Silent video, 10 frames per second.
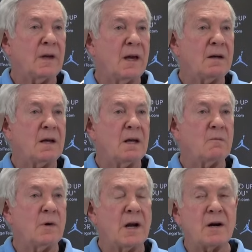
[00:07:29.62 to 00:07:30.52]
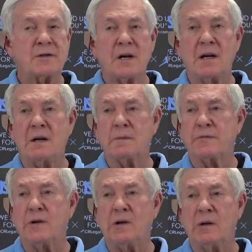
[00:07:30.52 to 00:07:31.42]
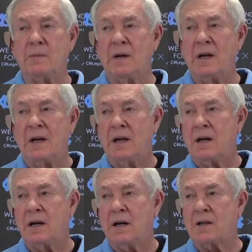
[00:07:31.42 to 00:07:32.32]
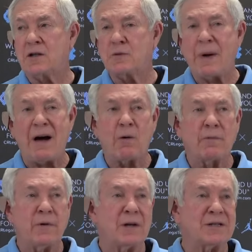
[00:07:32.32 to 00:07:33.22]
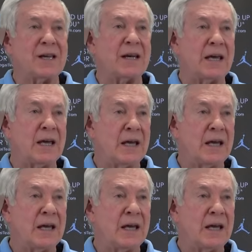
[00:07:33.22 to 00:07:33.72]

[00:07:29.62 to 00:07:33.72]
And when our stadium's full, it's as powerful as any.